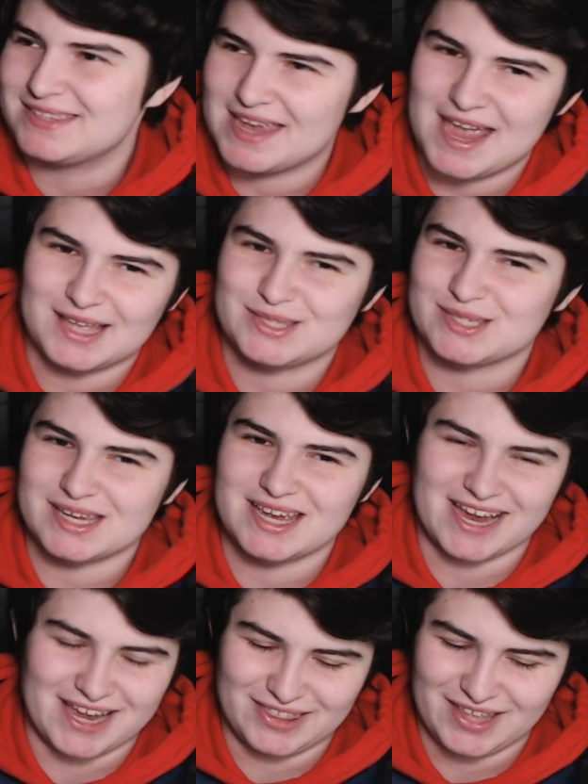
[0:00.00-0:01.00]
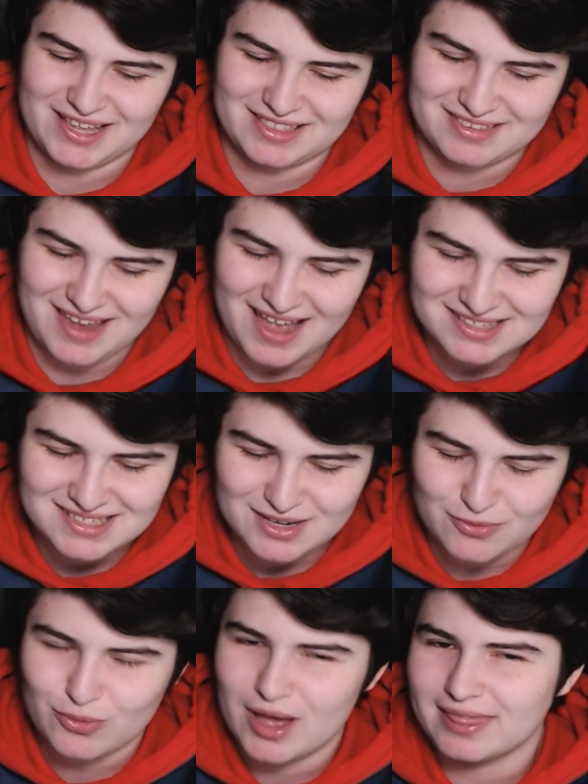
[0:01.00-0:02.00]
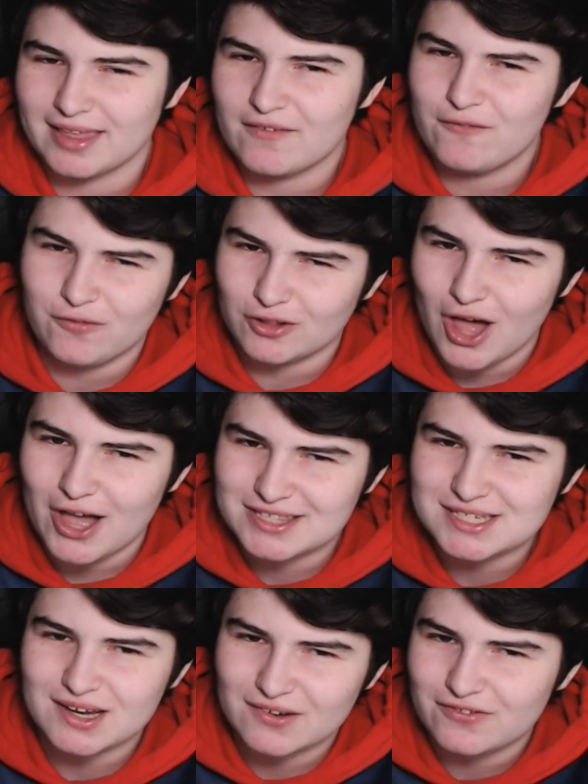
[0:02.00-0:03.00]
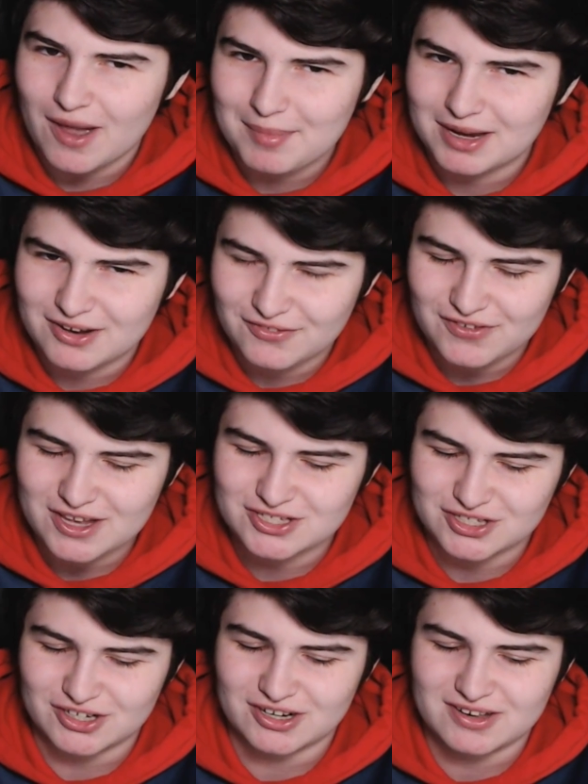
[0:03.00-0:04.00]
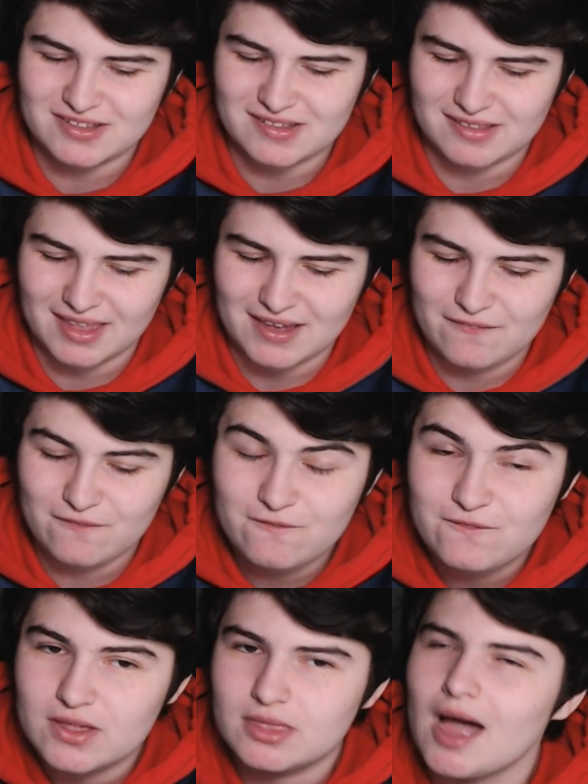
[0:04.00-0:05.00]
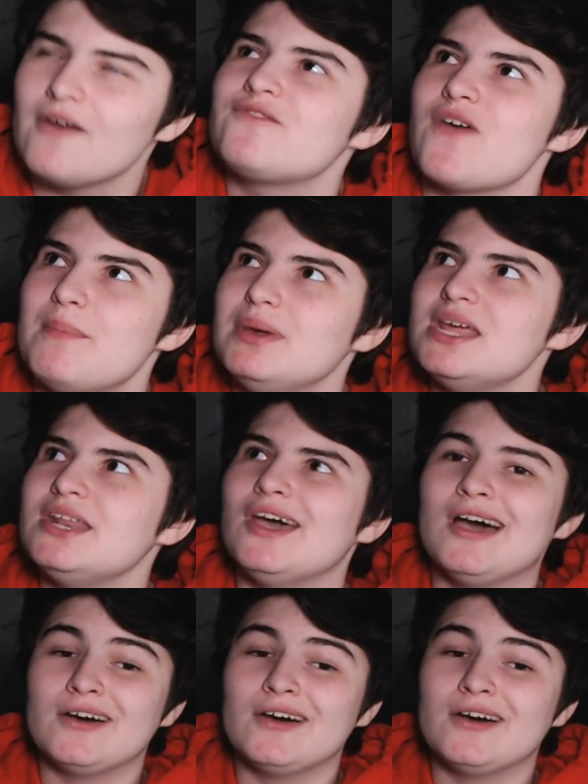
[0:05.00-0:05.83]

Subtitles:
dancing and like flaunting feminine features and like not feminine,